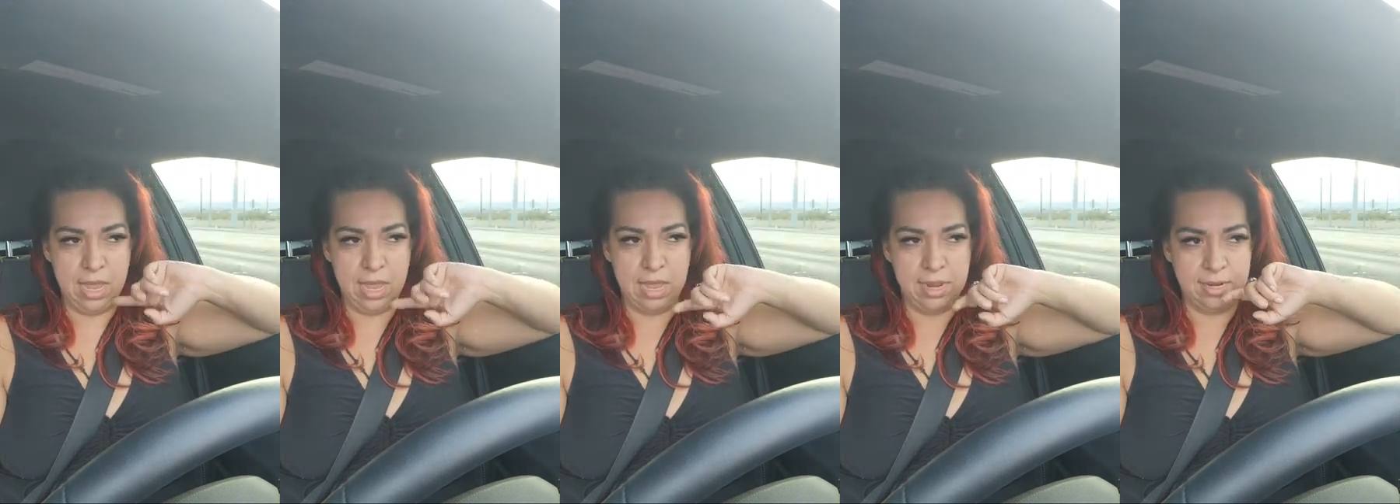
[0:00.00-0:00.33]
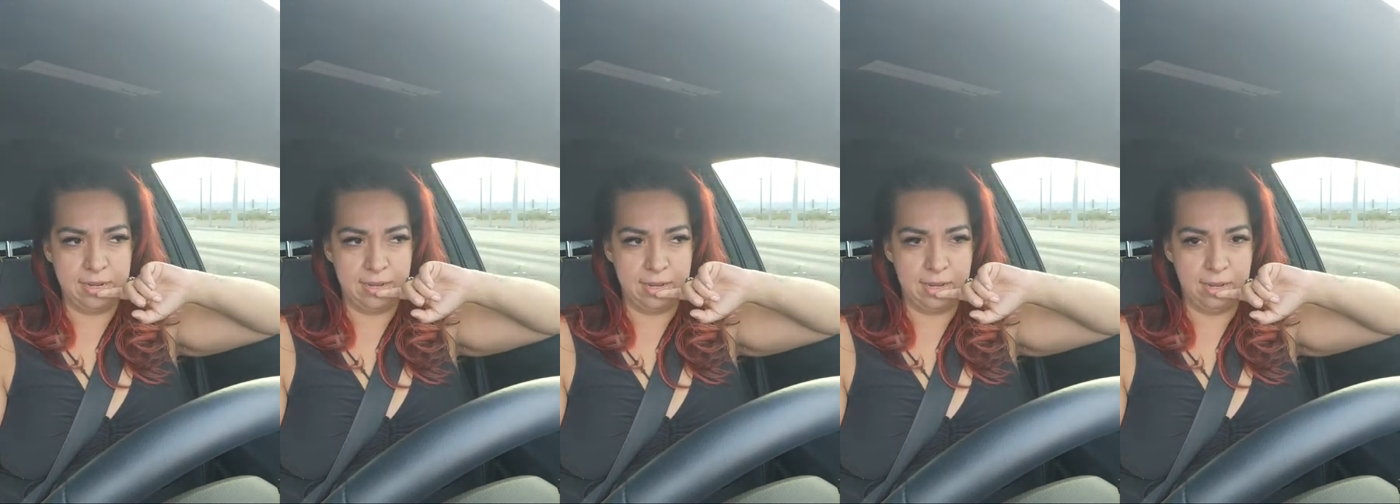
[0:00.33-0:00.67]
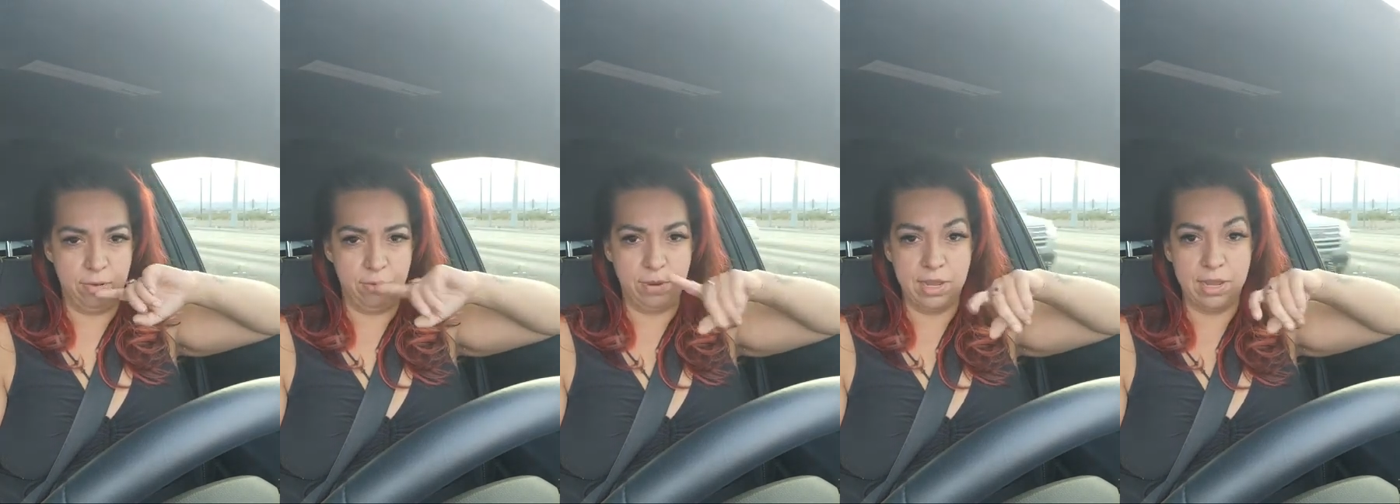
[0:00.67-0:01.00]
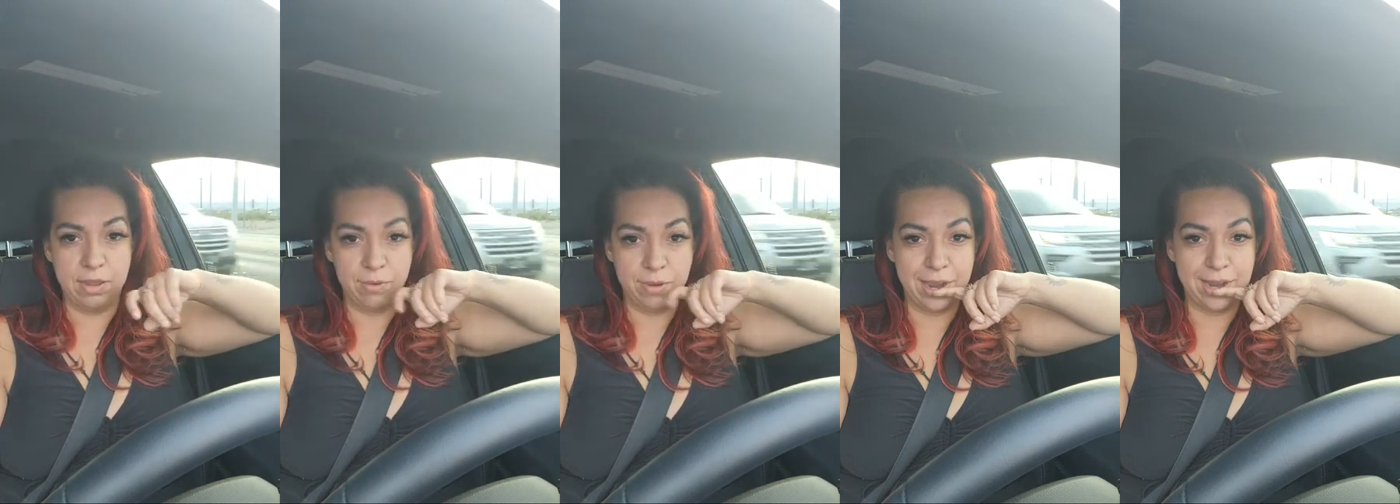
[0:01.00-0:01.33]
and uh, we,
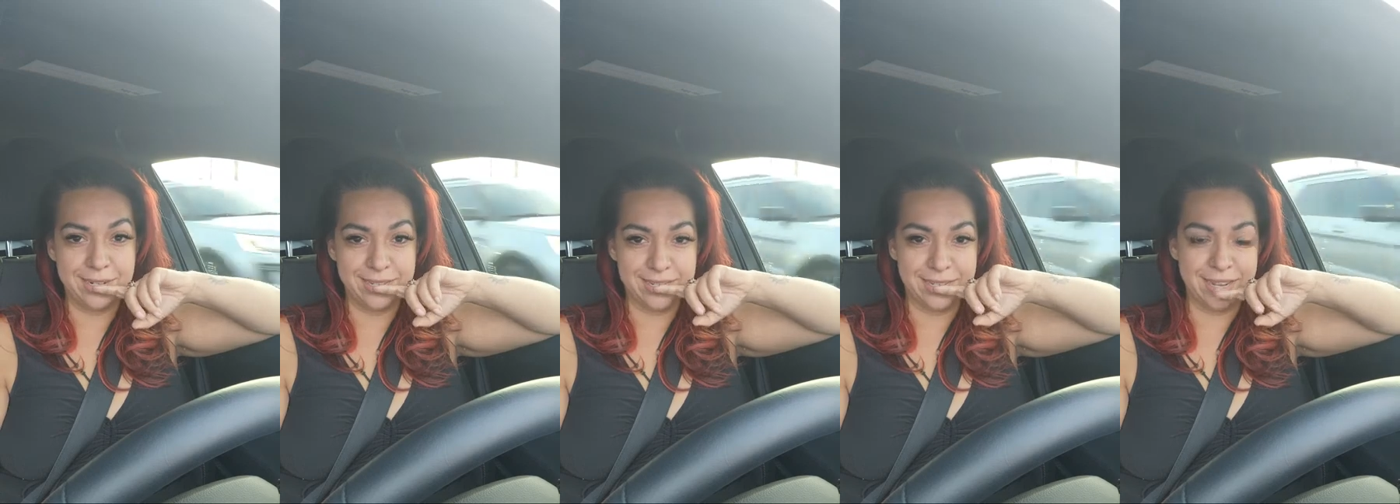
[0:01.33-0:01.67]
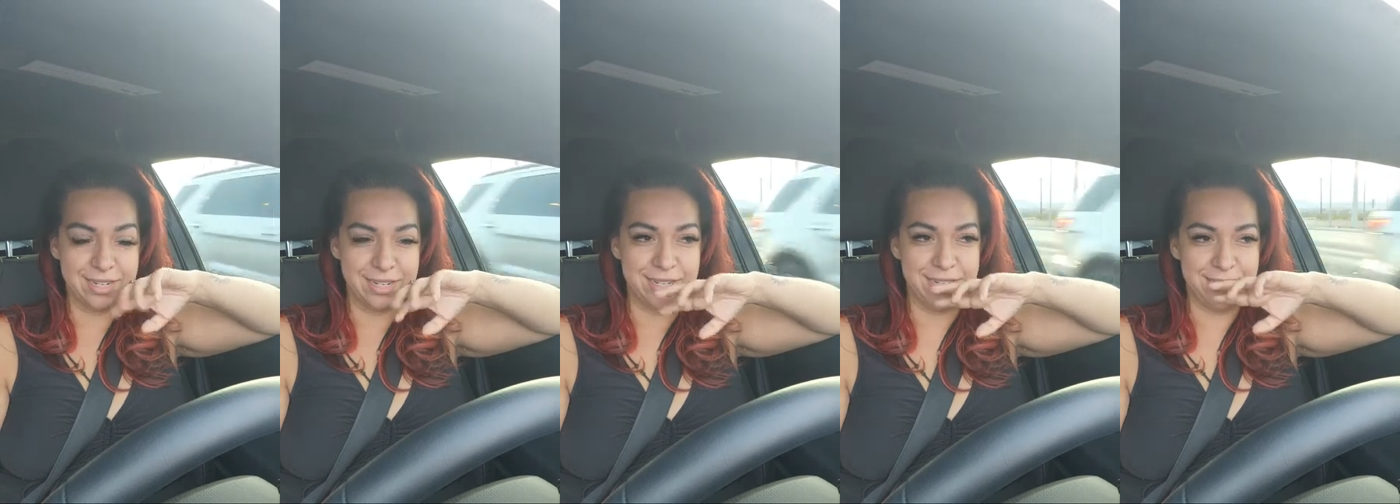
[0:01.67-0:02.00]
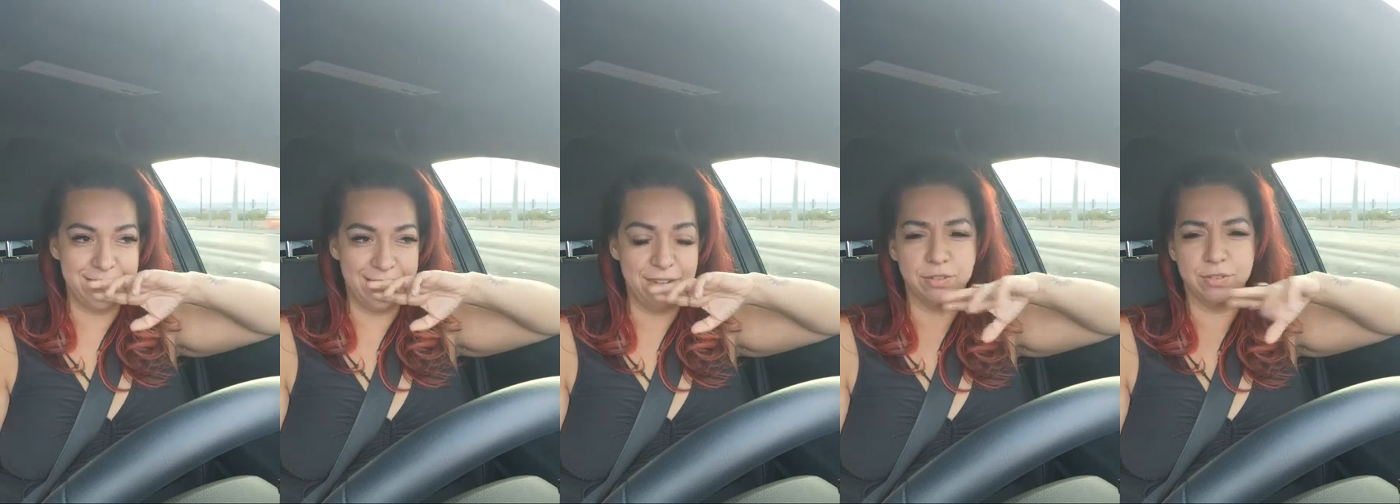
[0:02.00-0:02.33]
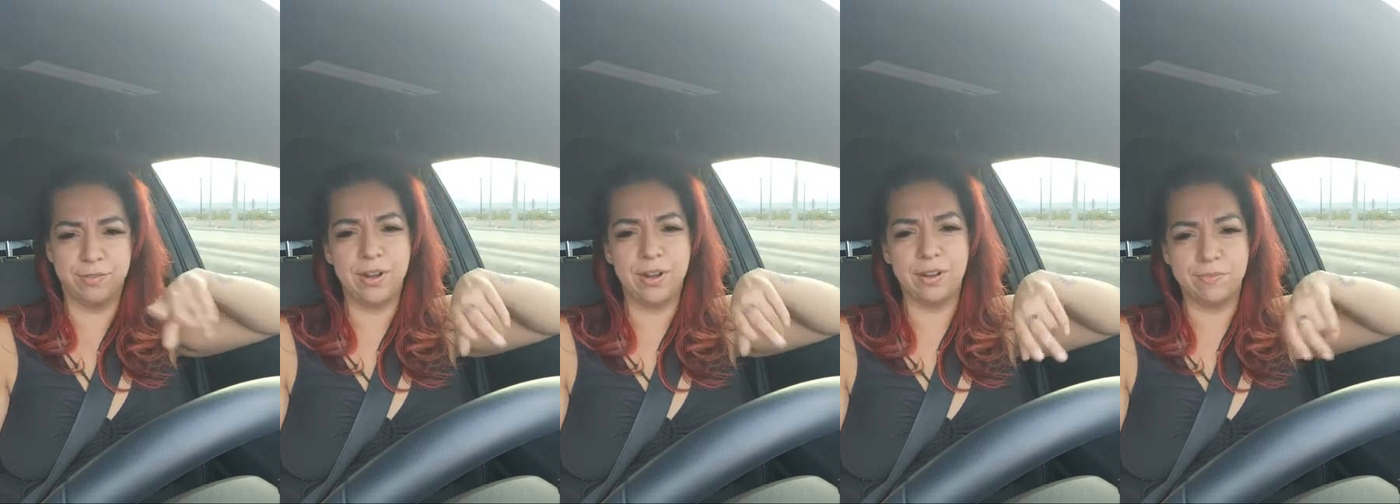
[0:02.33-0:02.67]
we had a discussion and he
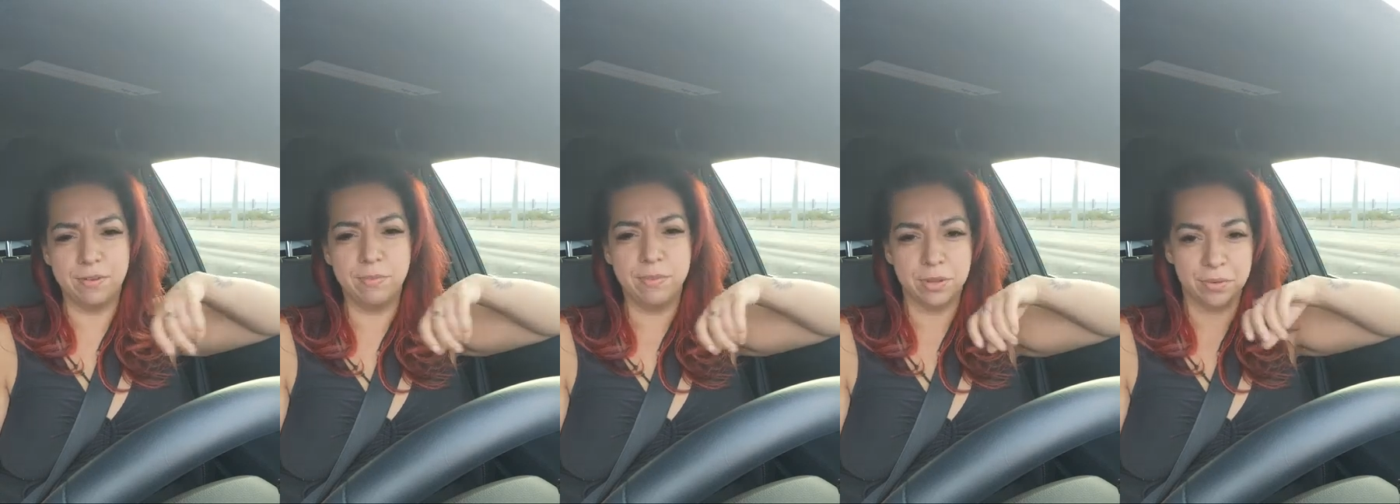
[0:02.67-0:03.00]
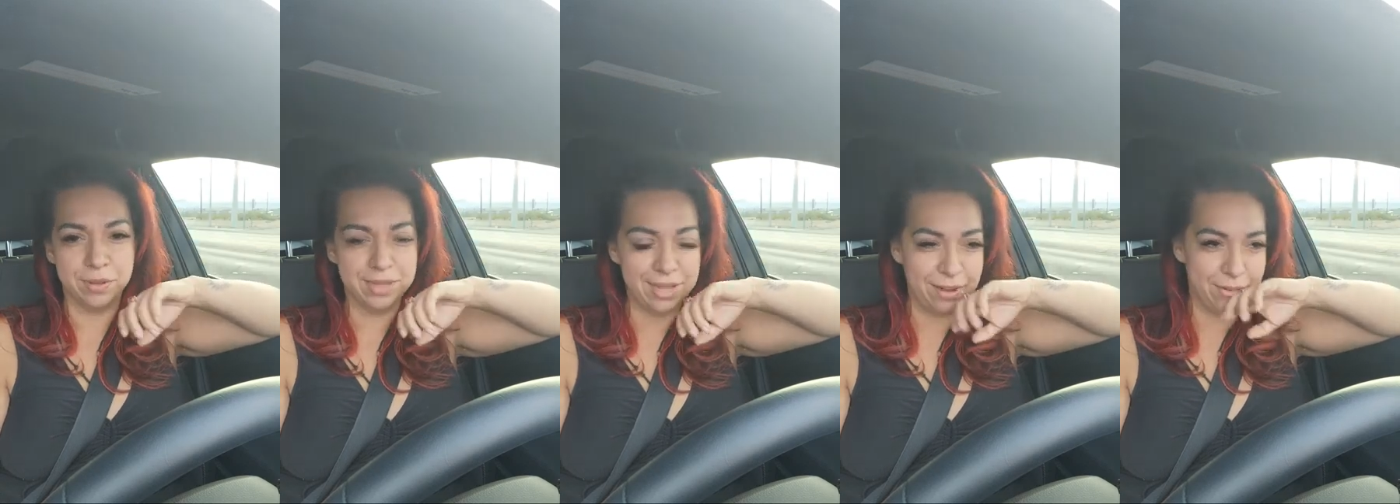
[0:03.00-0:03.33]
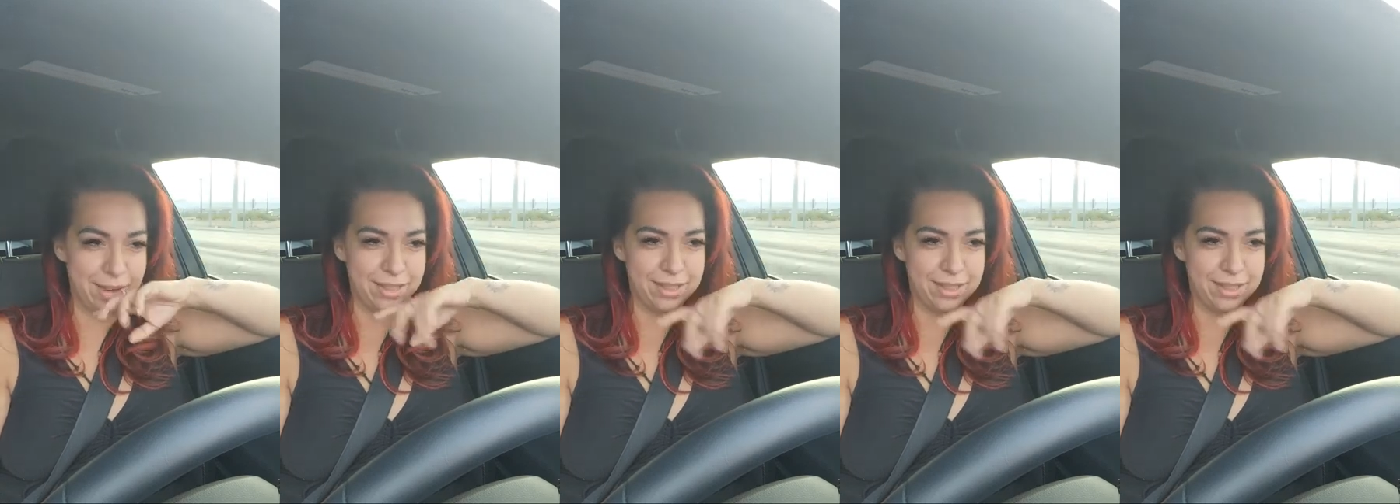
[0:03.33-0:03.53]
was very familiar with anger.